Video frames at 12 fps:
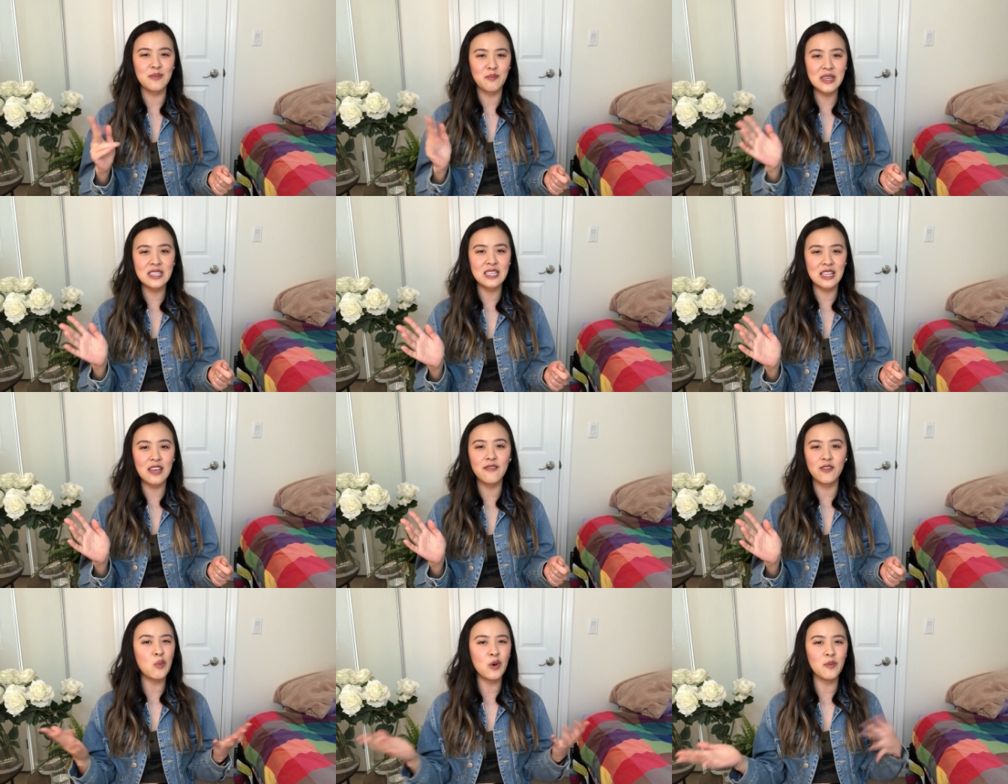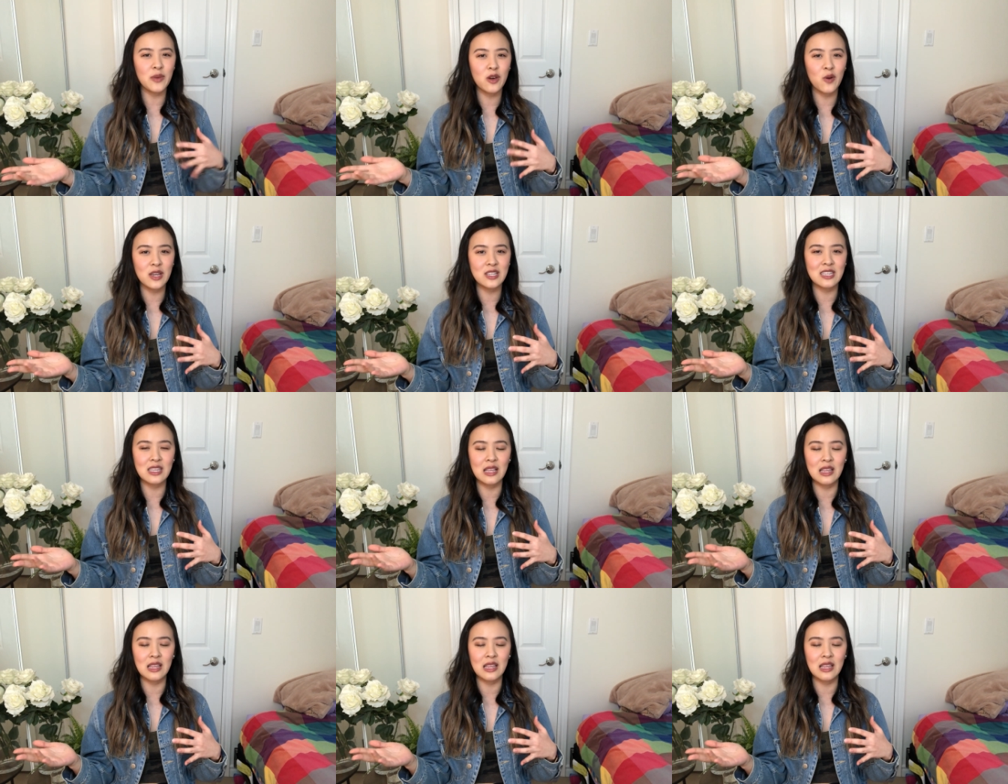means that they will be going into the